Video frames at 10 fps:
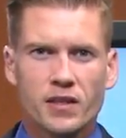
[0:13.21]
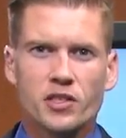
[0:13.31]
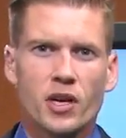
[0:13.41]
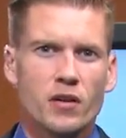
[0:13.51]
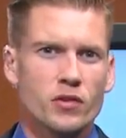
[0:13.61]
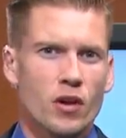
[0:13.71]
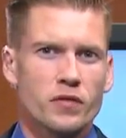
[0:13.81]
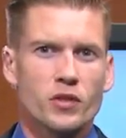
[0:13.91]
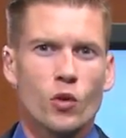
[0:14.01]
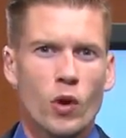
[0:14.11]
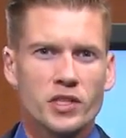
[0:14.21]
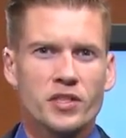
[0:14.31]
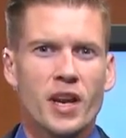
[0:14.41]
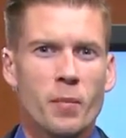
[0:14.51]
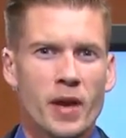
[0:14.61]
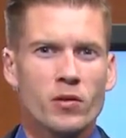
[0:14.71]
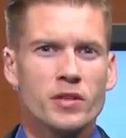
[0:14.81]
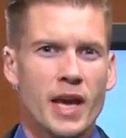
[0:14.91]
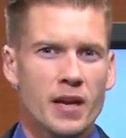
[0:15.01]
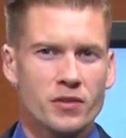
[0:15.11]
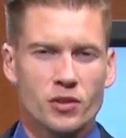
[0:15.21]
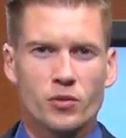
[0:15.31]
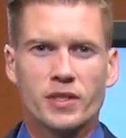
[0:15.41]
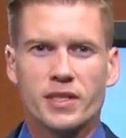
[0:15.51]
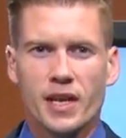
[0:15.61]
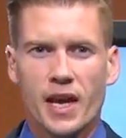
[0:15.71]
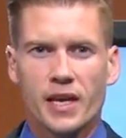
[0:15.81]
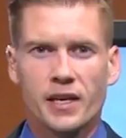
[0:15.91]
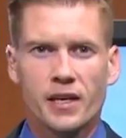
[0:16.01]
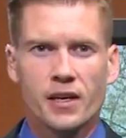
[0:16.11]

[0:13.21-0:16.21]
and the sheriff's office questioned a male Taft student today.